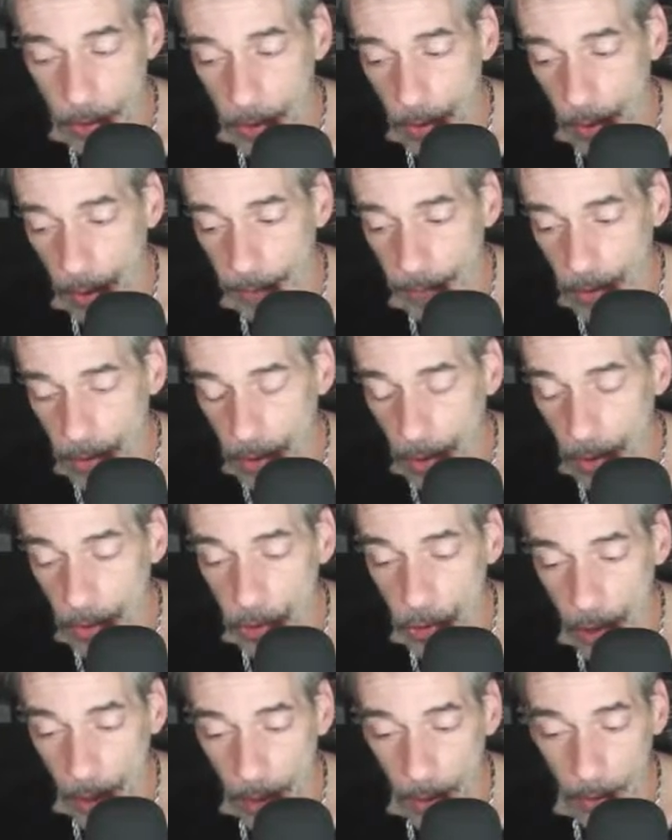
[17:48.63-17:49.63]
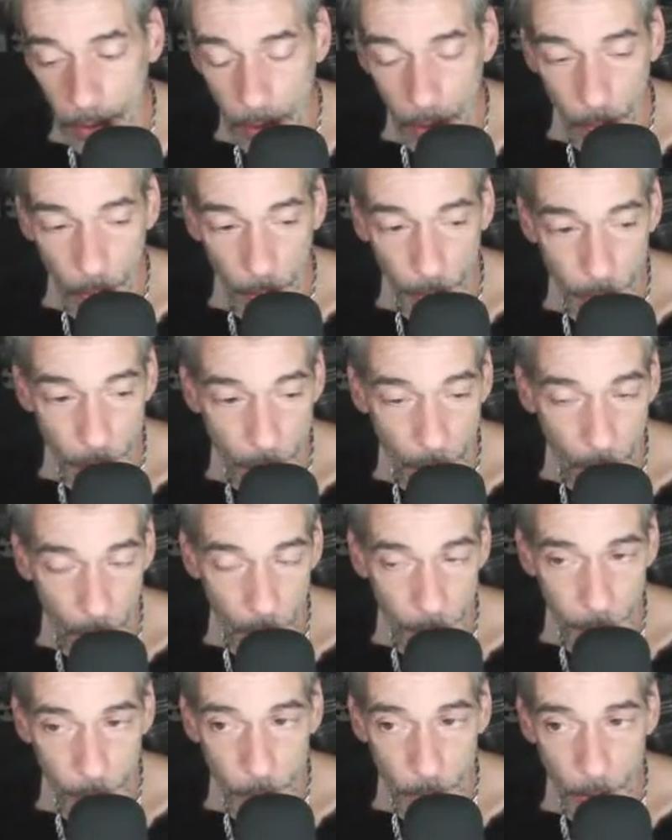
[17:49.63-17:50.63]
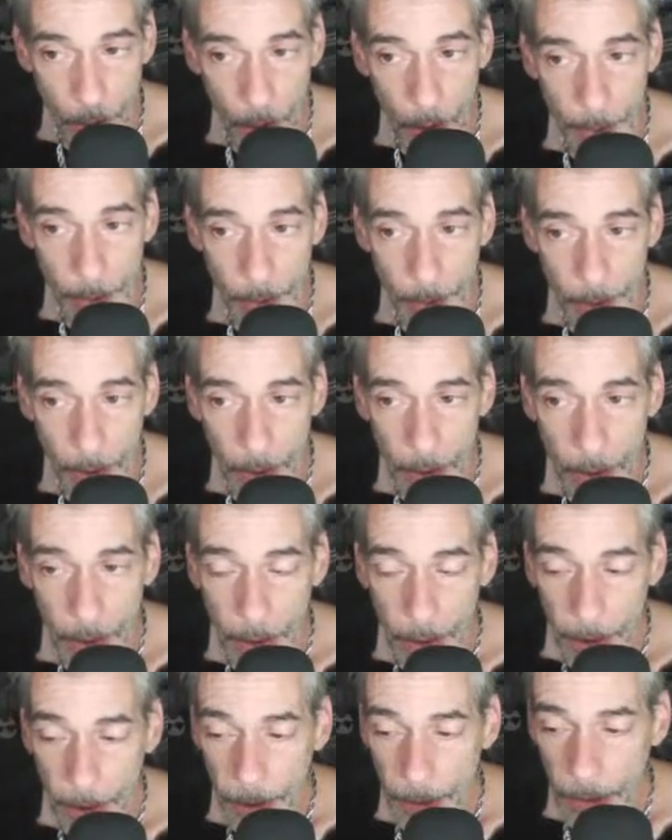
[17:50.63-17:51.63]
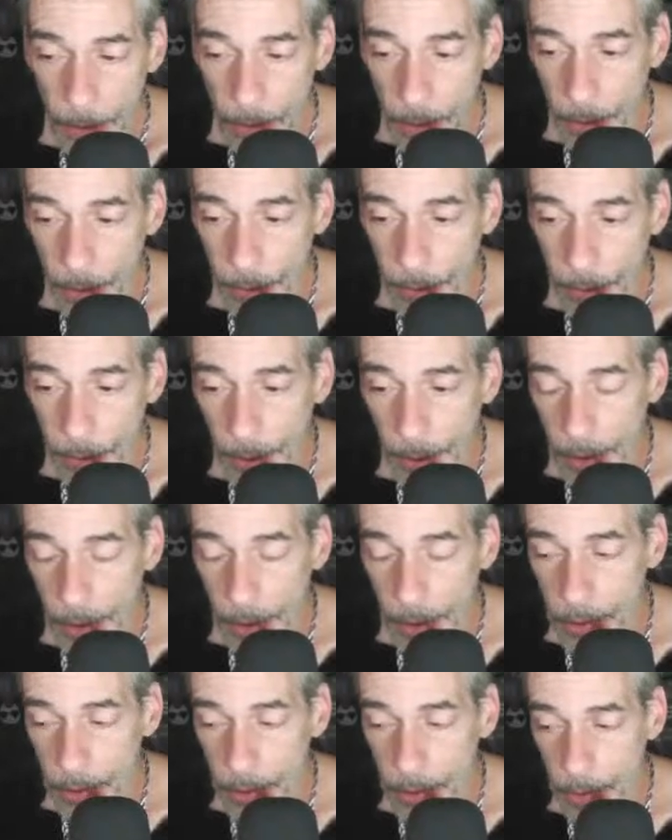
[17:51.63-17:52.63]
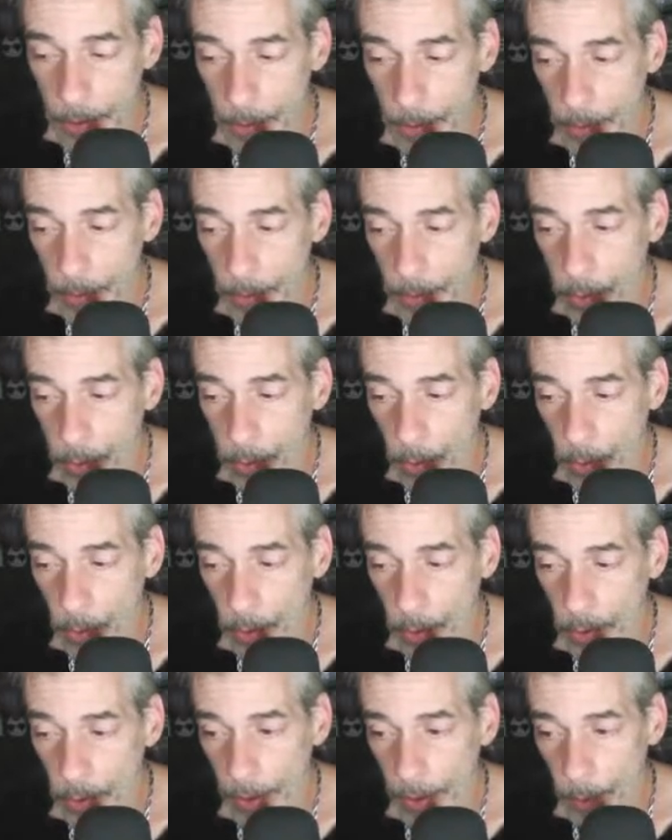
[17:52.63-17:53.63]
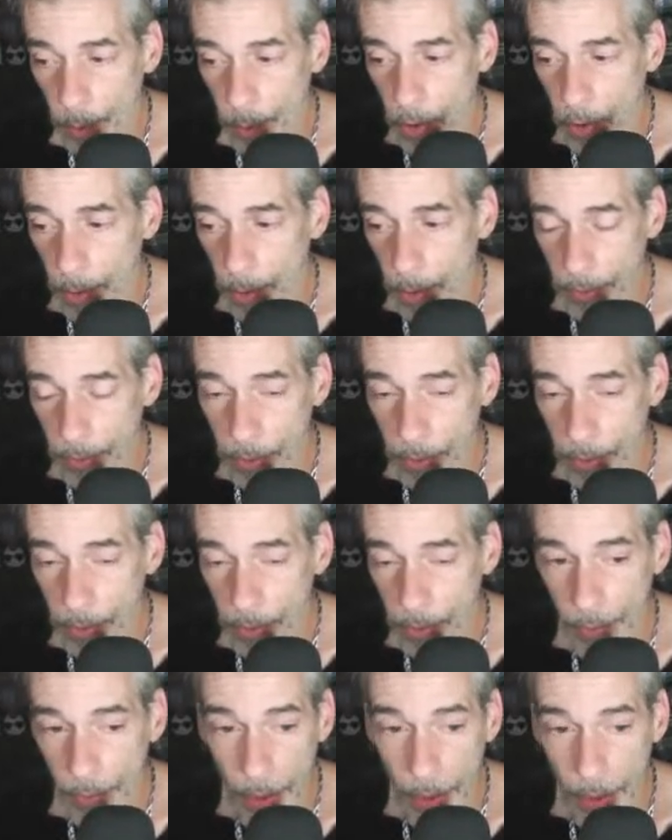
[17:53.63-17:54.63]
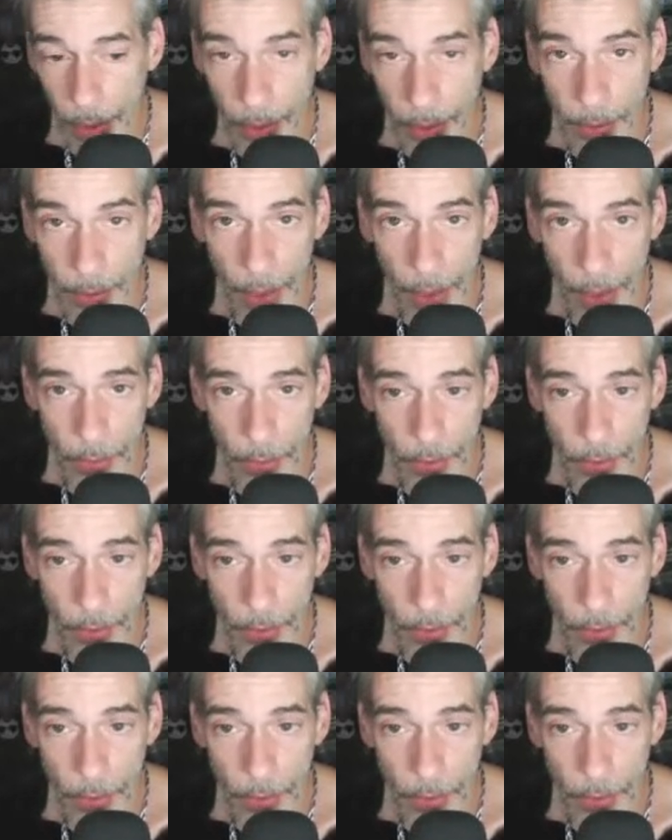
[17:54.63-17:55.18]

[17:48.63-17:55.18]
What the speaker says: You know, I've discussed channeling here on the channel a few times, but I think it's important that we talk about divine intelligence and what that means.